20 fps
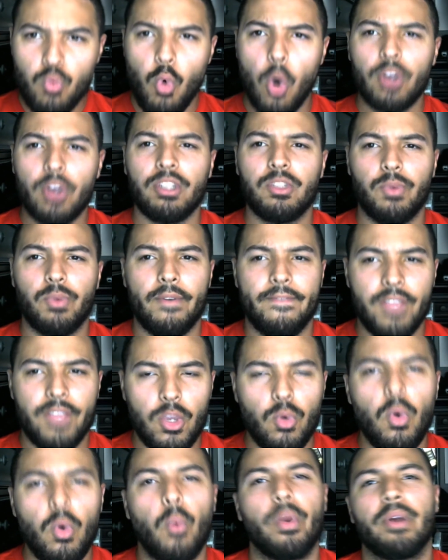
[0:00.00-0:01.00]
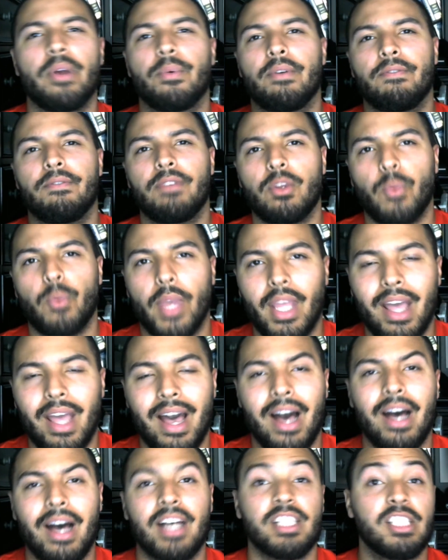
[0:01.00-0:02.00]
Royals review. We're reviewing
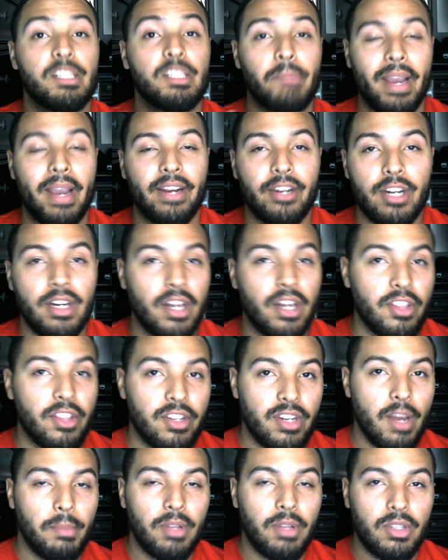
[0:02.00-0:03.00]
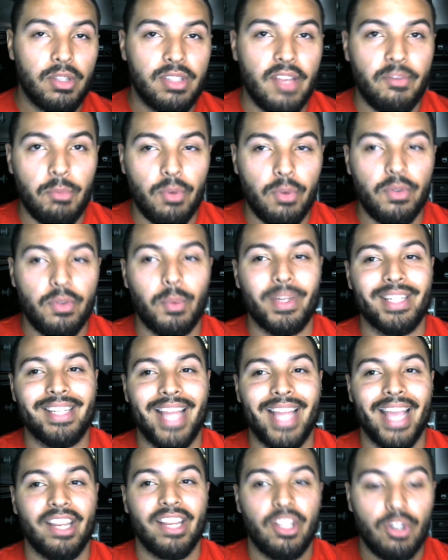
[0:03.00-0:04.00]
Spectre, another 007 movie with
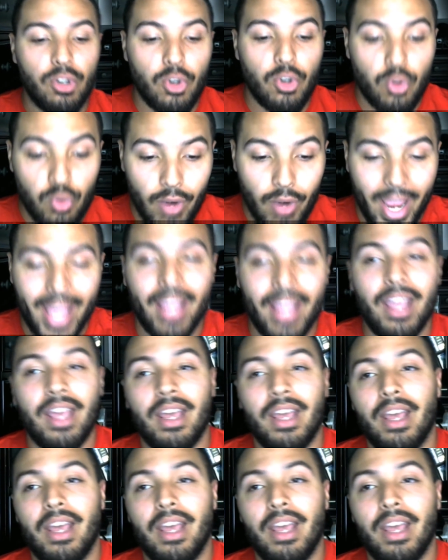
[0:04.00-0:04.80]
Daniel Craig.